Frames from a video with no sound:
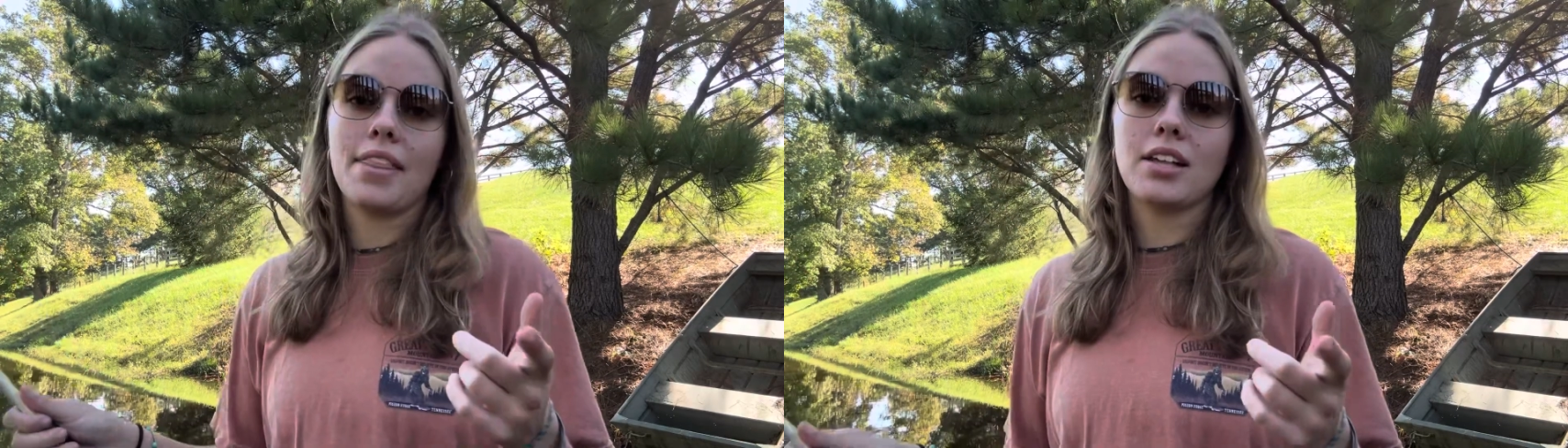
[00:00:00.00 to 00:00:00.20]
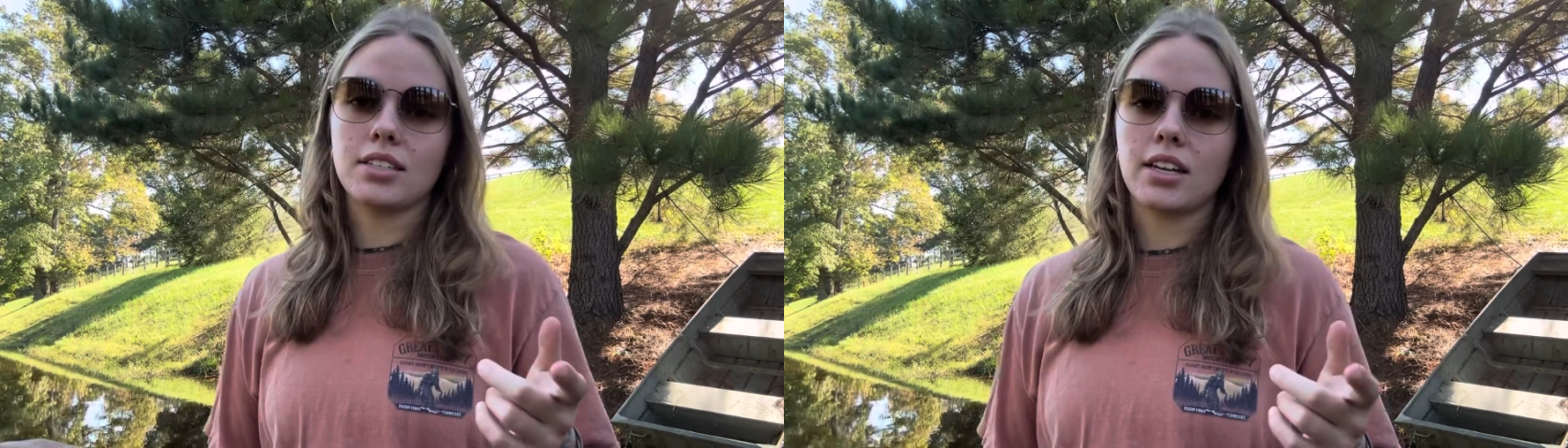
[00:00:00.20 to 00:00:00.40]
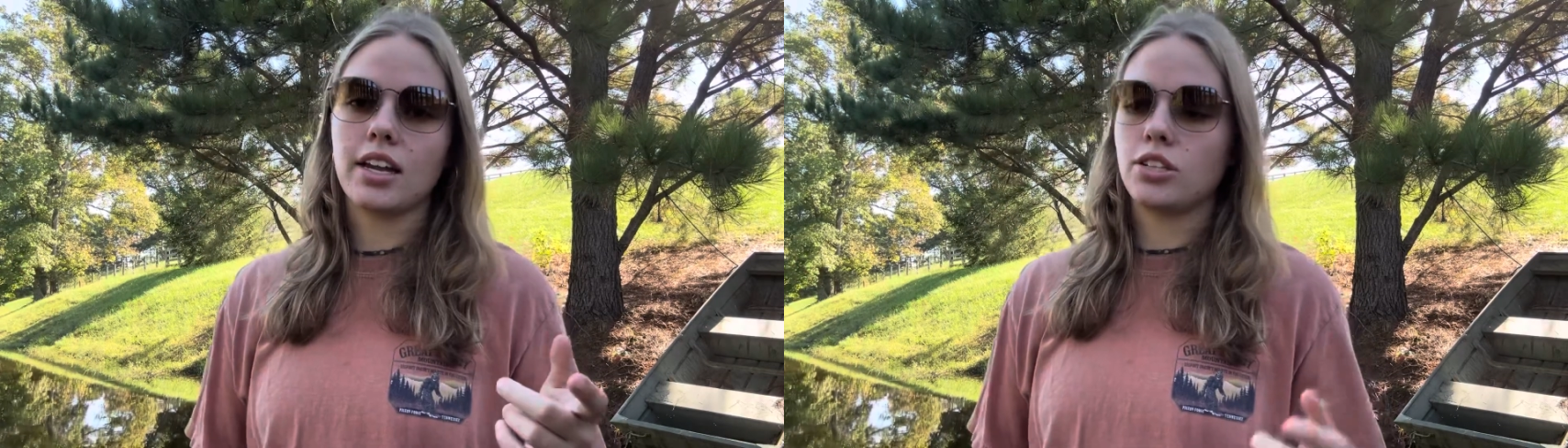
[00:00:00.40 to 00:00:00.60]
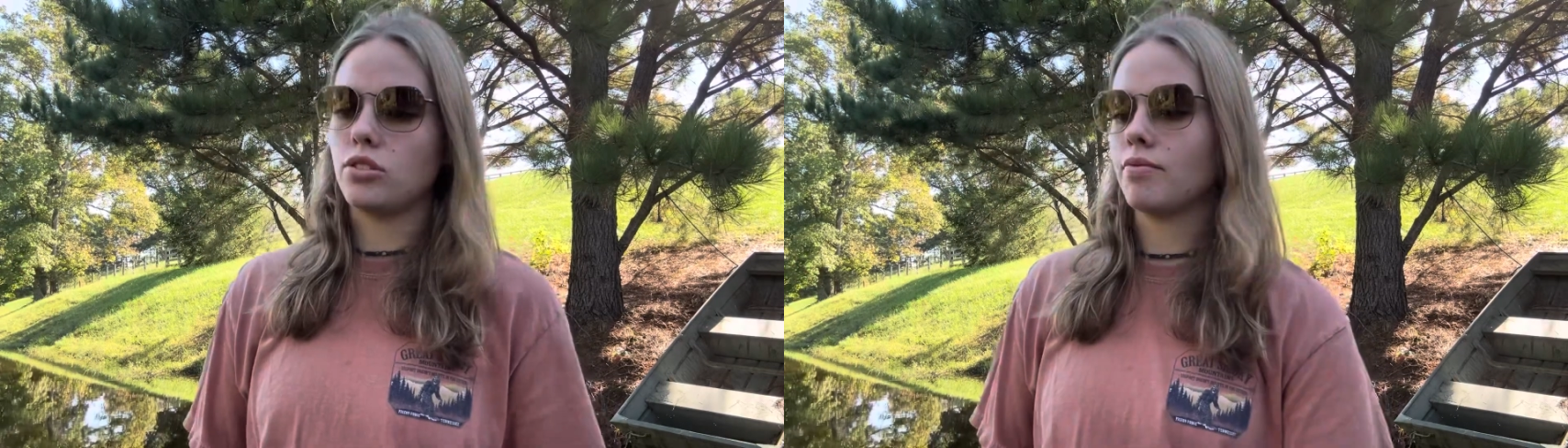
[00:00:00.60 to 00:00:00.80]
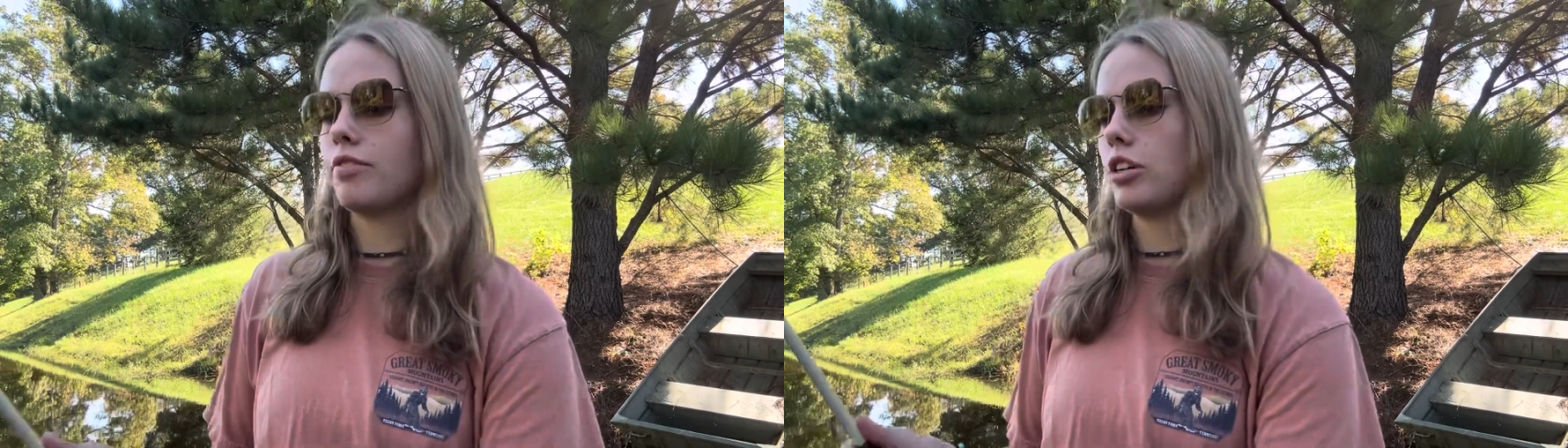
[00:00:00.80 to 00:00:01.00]
that's gonna catch you
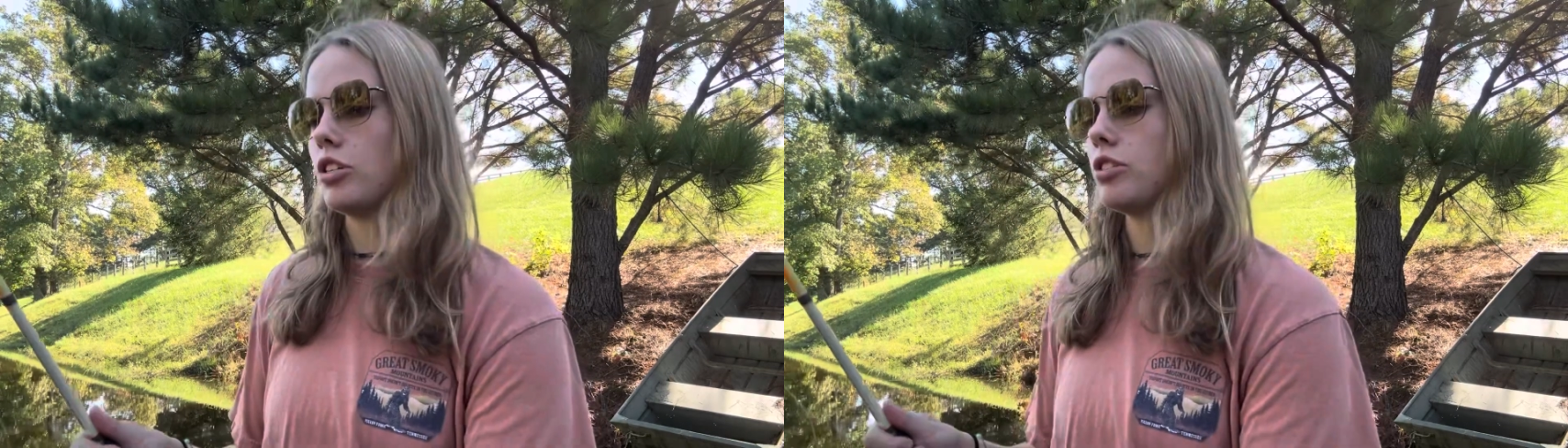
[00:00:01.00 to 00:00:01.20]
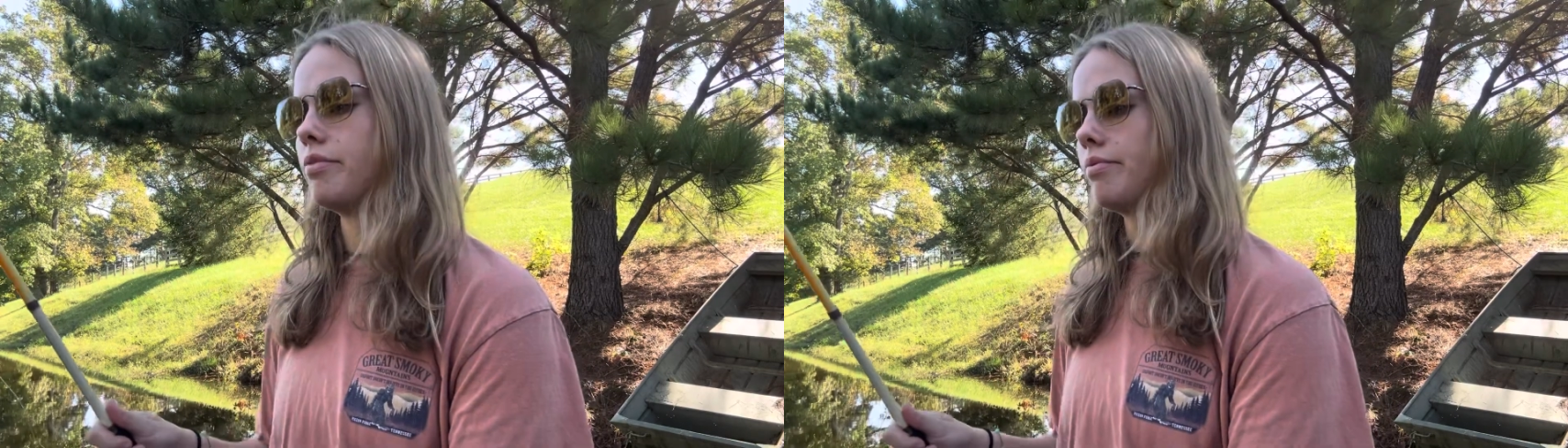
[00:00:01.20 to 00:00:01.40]
some fish.